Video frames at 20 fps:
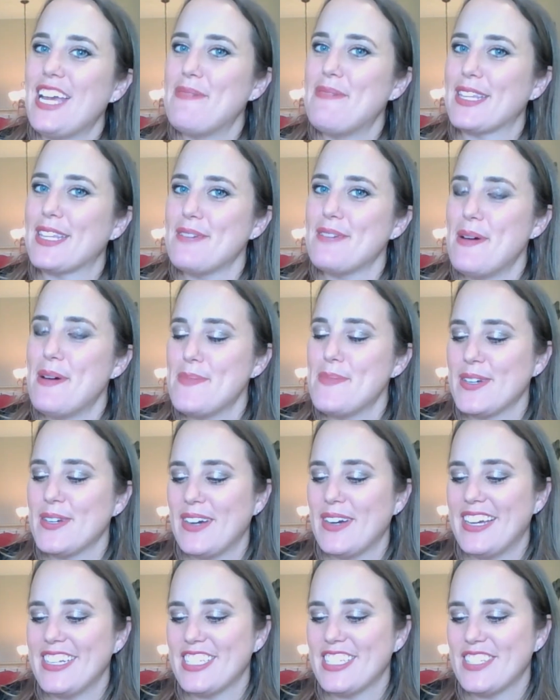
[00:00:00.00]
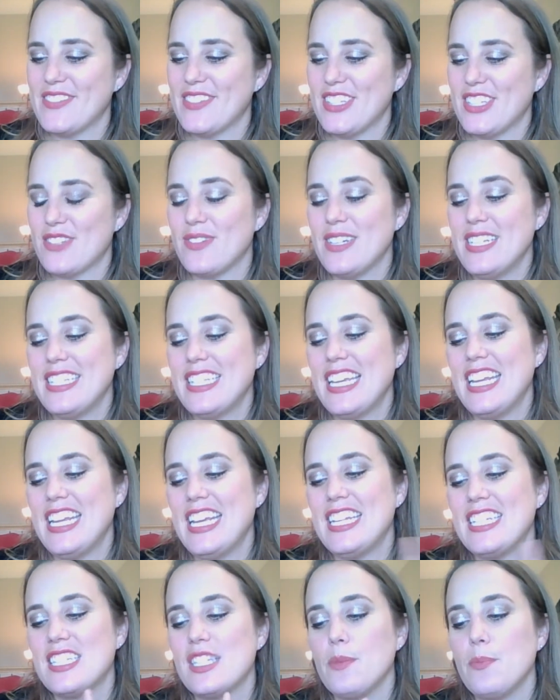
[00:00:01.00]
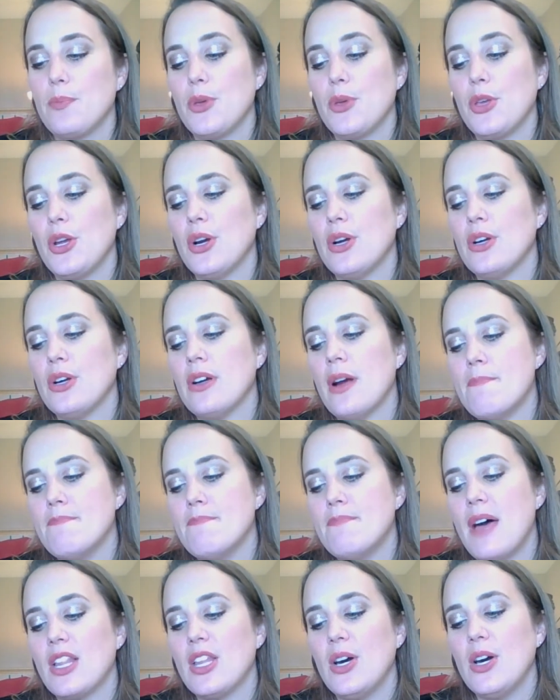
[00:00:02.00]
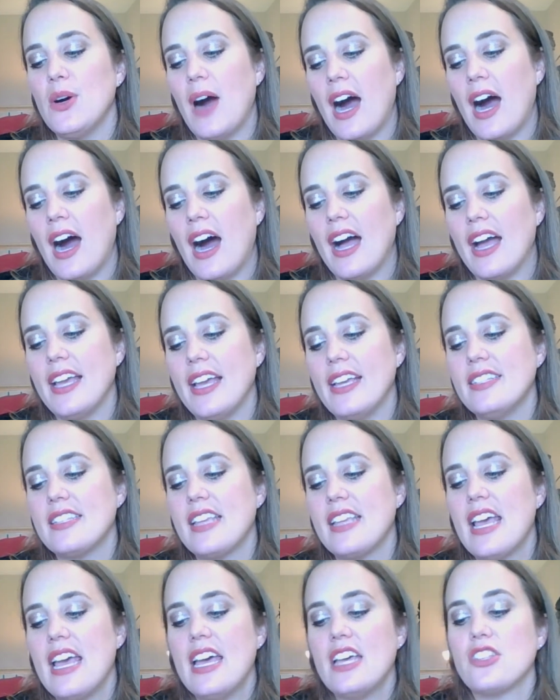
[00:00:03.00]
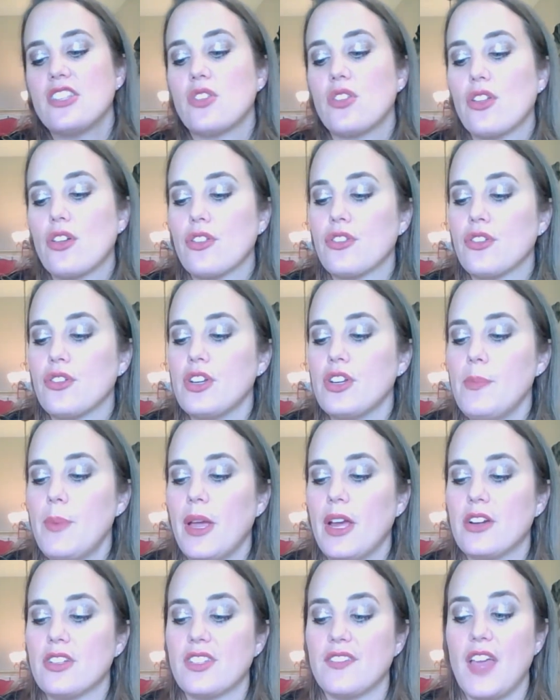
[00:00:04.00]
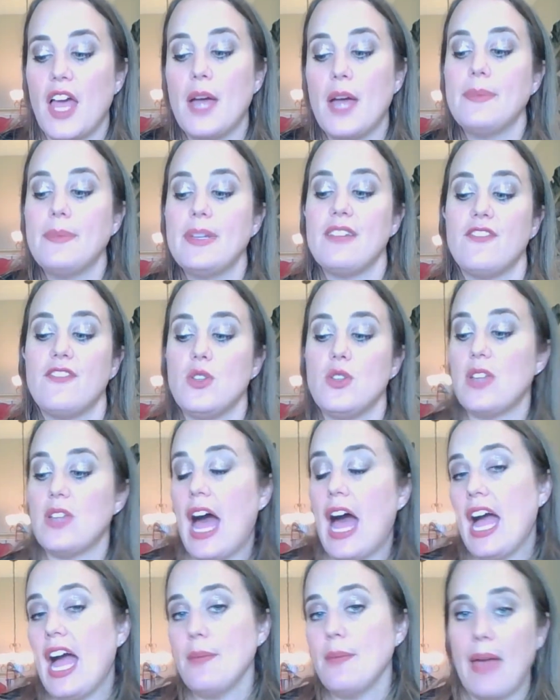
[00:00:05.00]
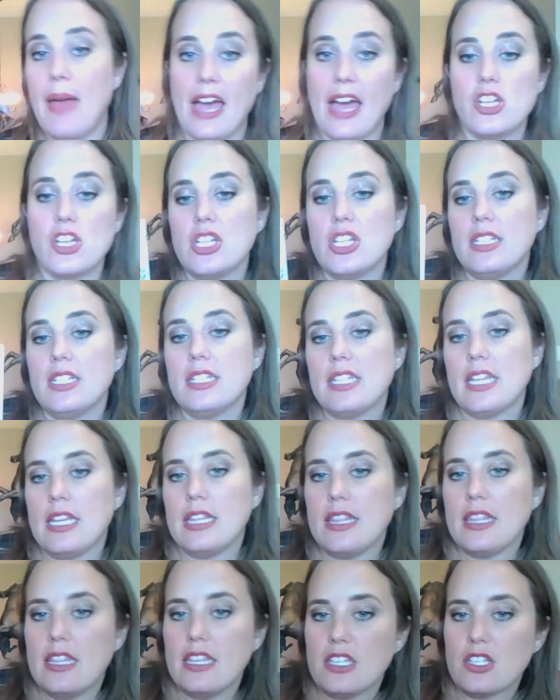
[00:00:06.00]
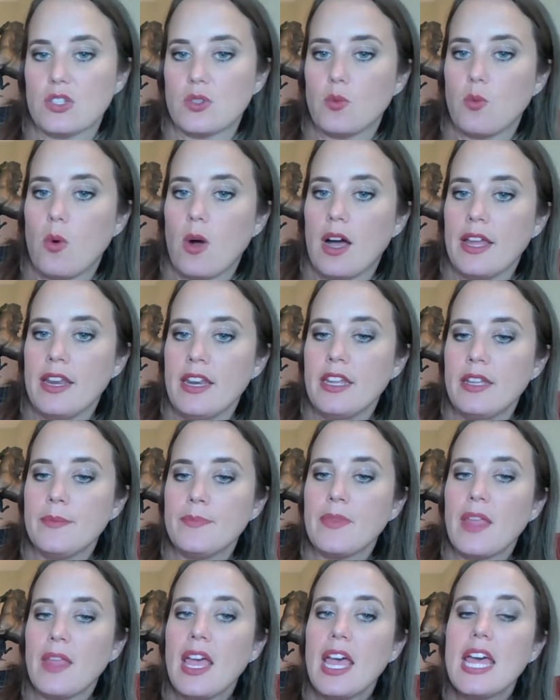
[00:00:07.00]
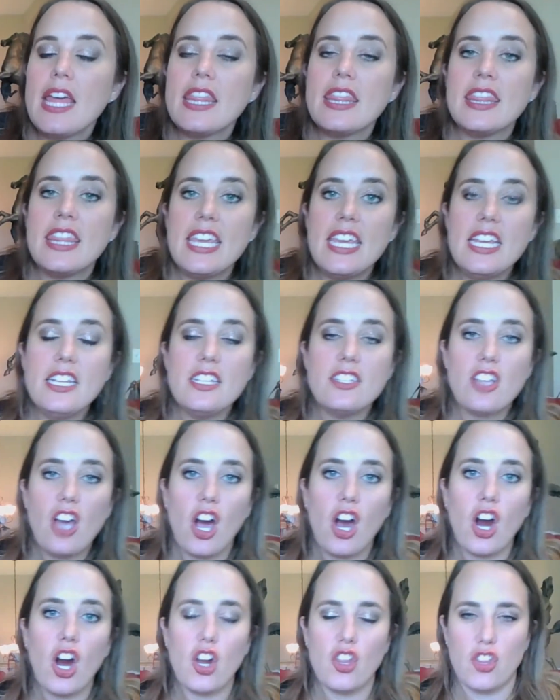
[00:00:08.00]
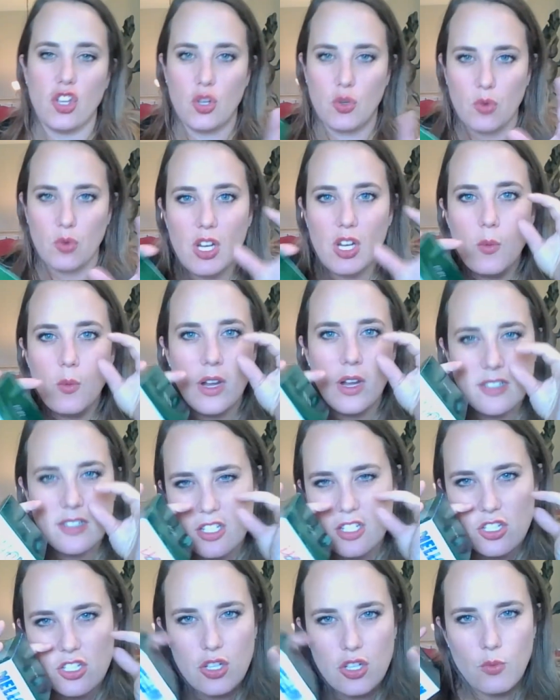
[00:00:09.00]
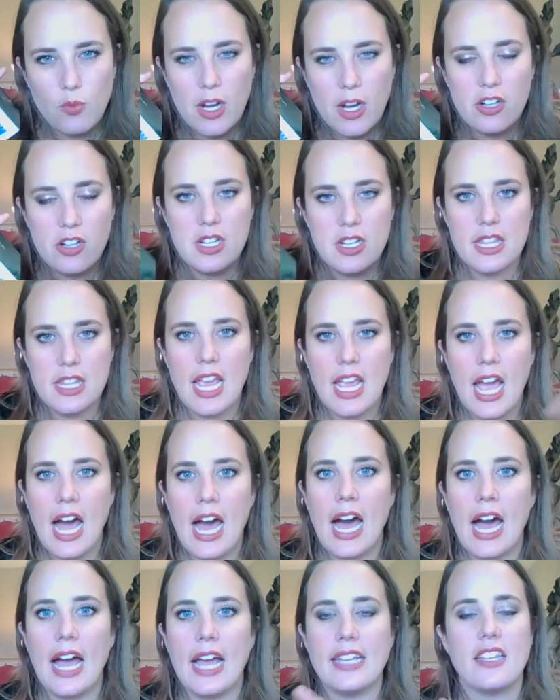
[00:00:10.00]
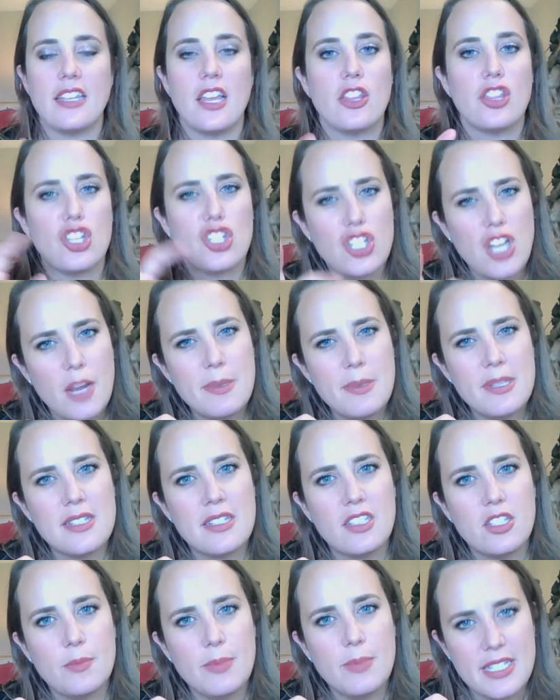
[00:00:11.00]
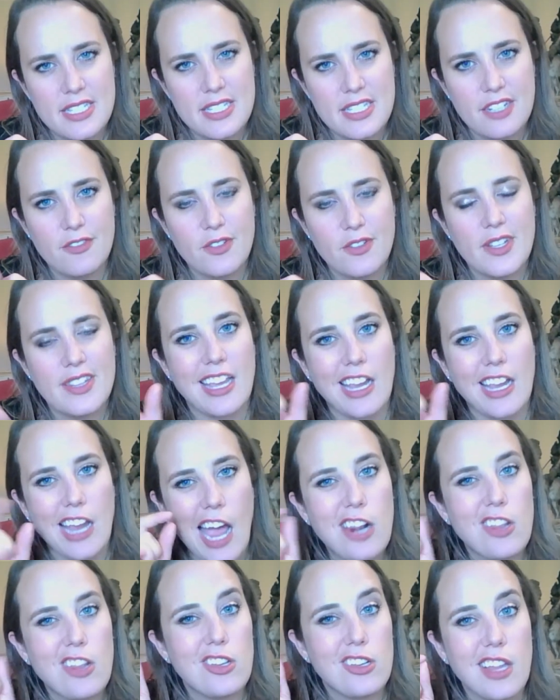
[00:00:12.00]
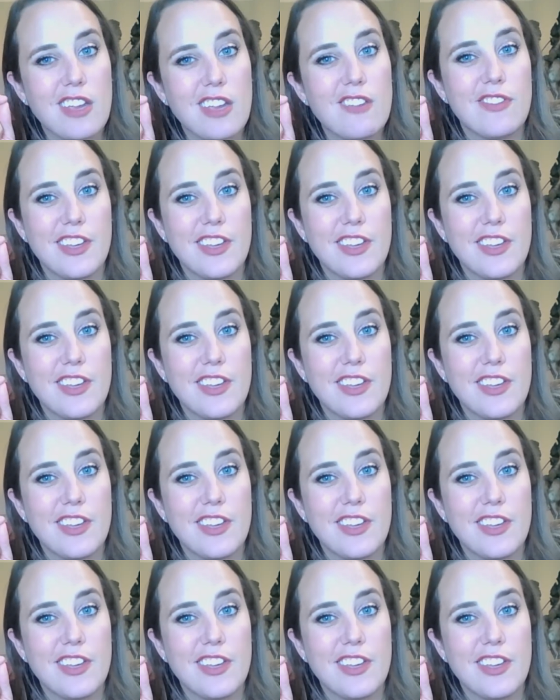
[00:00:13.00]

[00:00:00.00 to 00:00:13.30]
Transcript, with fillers: I picked them up in gratis for this reason. It's the Pure Mellow Eyes. So there are 30 pairs of hemp-infused eye patches in this one. These are the green ones that just go right underneath the eyes. The shape is a little bit different. They kind of look like